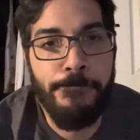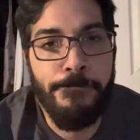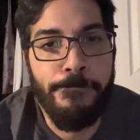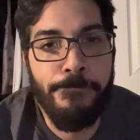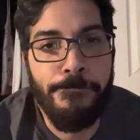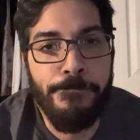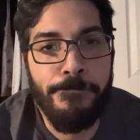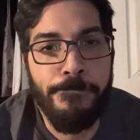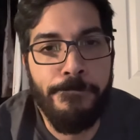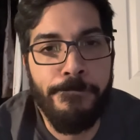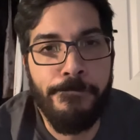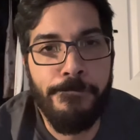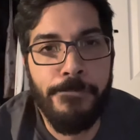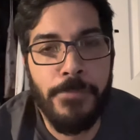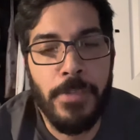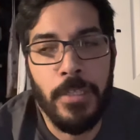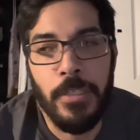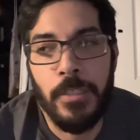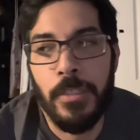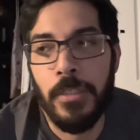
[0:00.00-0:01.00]

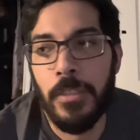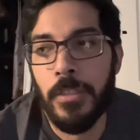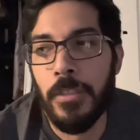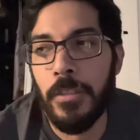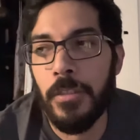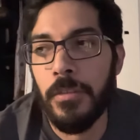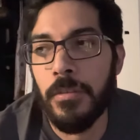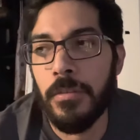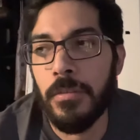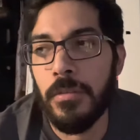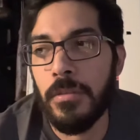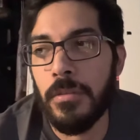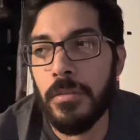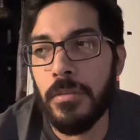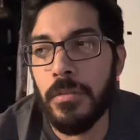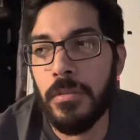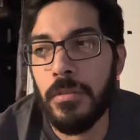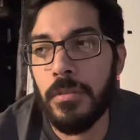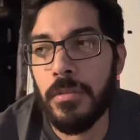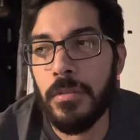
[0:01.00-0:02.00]

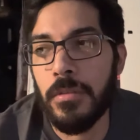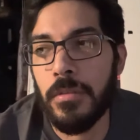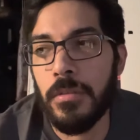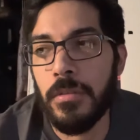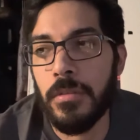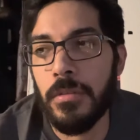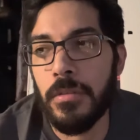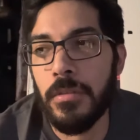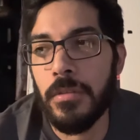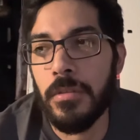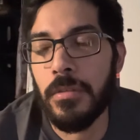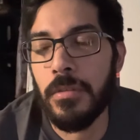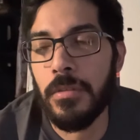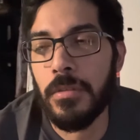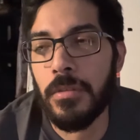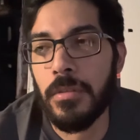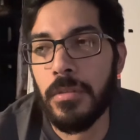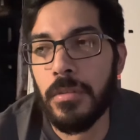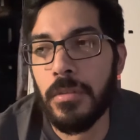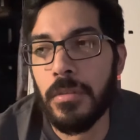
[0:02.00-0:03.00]

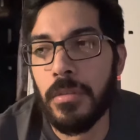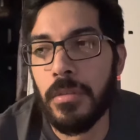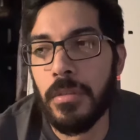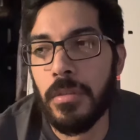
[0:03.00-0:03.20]
(no one is talking)